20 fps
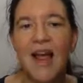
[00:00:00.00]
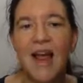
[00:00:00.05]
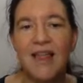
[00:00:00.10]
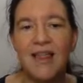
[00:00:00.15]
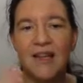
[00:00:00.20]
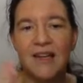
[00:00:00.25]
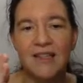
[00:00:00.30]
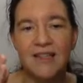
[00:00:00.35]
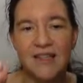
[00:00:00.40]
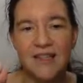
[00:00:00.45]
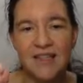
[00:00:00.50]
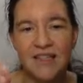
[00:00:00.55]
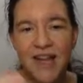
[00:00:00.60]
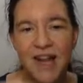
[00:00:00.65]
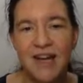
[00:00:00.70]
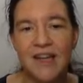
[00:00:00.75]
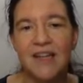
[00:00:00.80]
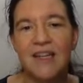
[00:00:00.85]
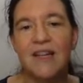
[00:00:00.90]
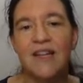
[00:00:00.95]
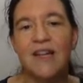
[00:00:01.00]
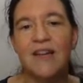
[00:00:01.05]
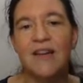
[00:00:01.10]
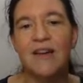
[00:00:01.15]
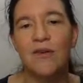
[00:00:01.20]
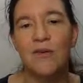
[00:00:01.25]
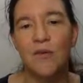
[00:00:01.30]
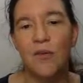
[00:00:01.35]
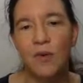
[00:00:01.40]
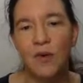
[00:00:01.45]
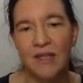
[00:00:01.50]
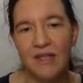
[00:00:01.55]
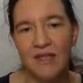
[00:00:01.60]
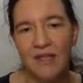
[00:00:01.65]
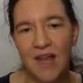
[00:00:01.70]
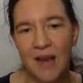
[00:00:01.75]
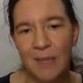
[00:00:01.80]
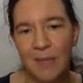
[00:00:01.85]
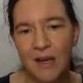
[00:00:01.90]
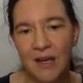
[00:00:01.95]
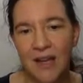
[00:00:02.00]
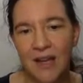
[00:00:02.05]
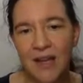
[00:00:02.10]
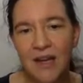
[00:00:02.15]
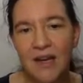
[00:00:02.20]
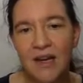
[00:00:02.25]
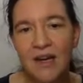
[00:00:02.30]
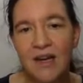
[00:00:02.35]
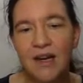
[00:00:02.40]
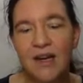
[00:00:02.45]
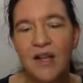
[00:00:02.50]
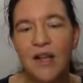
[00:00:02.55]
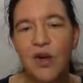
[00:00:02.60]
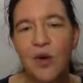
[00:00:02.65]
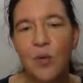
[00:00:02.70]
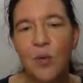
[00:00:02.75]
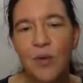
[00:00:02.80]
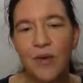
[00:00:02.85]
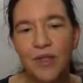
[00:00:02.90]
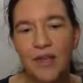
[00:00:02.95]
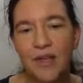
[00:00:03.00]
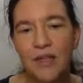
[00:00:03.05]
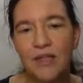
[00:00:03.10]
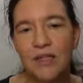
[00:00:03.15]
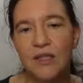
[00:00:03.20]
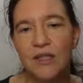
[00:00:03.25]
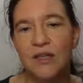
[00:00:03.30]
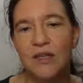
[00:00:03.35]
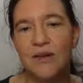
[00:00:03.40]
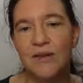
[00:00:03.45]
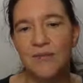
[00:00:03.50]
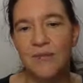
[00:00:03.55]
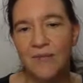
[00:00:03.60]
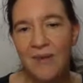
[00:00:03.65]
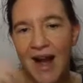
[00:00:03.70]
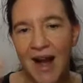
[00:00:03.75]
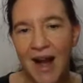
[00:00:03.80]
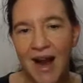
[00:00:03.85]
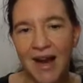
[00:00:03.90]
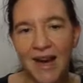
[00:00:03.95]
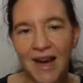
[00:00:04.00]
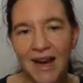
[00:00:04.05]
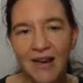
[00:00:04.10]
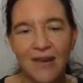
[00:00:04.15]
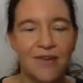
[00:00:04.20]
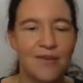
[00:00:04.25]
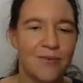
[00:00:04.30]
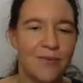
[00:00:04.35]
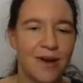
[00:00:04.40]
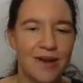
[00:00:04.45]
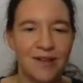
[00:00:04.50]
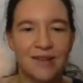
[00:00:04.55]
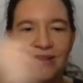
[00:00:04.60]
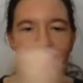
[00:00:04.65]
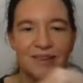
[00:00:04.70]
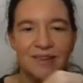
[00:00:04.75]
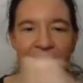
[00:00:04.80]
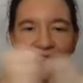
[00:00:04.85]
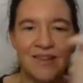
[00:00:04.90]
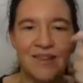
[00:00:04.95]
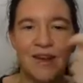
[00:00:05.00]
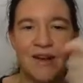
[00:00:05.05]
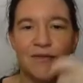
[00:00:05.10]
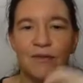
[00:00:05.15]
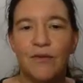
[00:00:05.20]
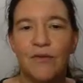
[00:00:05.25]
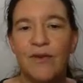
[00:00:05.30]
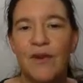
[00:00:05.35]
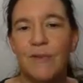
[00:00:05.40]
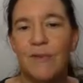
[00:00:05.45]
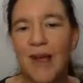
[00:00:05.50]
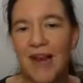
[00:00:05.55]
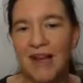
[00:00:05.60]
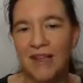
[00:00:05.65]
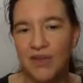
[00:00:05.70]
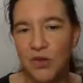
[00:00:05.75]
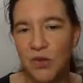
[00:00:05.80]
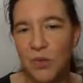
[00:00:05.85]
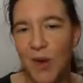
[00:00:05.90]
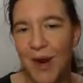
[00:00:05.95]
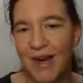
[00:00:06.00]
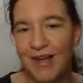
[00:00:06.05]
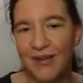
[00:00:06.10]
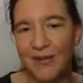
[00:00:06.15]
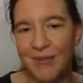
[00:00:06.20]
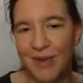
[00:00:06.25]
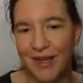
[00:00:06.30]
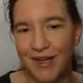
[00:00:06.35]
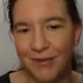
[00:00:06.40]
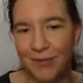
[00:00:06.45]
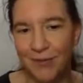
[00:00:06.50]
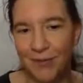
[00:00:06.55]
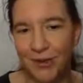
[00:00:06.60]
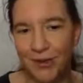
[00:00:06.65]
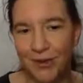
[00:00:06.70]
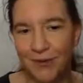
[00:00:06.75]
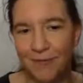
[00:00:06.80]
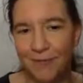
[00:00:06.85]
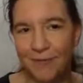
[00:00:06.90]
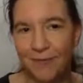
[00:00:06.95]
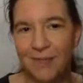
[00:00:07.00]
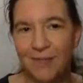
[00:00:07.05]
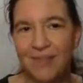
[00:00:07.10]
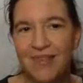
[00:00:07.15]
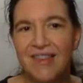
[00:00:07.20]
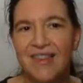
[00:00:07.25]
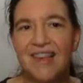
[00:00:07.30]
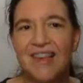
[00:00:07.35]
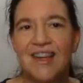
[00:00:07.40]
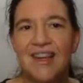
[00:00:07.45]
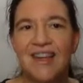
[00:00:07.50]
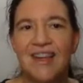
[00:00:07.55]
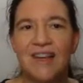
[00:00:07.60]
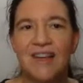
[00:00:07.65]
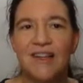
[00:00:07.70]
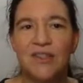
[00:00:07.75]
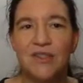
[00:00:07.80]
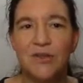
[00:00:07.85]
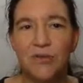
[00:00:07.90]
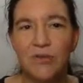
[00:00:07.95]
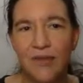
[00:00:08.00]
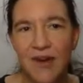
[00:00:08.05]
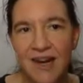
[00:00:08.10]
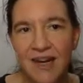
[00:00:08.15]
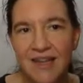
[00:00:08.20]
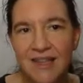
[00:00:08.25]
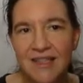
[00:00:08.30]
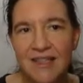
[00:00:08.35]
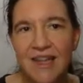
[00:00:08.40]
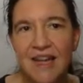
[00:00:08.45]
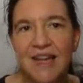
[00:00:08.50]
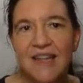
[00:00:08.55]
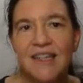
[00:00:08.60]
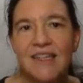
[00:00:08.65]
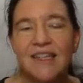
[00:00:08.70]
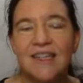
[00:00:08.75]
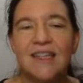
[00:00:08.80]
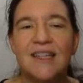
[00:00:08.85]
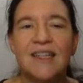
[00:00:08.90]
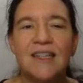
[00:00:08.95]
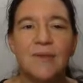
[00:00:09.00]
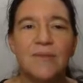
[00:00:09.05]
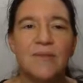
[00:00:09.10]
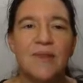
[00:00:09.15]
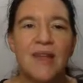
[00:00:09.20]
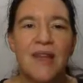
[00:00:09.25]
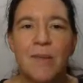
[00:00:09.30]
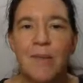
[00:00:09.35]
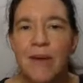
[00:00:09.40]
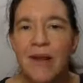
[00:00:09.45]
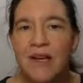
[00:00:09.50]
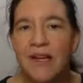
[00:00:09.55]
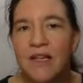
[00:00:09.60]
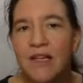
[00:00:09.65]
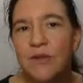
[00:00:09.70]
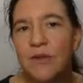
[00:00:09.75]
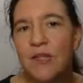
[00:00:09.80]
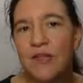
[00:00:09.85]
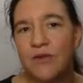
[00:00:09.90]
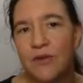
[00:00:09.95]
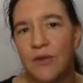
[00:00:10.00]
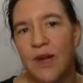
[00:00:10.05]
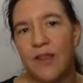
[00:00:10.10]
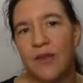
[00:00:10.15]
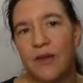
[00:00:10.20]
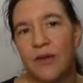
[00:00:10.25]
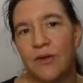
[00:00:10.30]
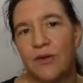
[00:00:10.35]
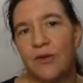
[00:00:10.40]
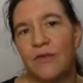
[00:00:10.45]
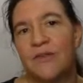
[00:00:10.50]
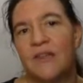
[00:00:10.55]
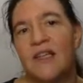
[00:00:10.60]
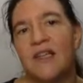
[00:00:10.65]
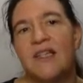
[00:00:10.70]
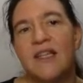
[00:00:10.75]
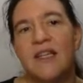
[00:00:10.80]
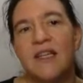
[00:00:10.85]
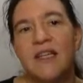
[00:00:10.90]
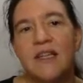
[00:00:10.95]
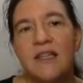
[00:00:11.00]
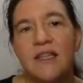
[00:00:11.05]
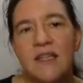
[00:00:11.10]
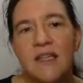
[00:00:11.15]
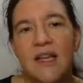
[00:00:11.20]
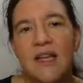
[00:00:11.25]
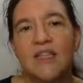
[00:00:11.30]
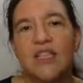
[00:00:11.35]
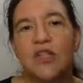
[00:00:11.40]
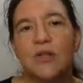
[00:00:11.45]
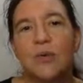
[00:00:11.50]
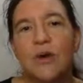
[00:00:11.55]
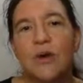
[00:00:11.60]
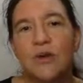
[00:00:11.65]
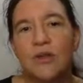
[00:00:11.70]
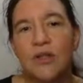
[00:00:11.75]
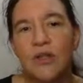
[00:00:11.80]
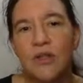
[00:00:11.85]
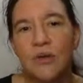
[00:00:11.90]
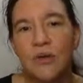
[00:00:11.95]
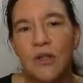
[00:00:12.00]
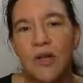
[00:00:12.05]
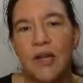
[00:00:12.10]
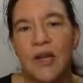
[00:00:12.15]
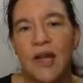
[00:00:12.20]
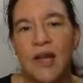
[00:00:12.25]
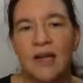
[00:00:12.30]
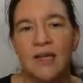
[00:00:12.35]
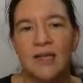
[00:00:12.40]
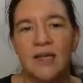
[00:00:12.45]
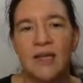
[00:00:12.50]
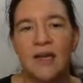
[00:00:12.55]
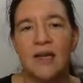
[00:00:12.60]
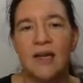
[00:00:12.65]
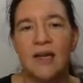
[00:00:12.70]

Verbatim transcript: and that is exactly what is happening here with these i, well, you have to flip x and y to make it work. So final slide, um, embedding degrees for other curves. I said in this lecture we're also looking at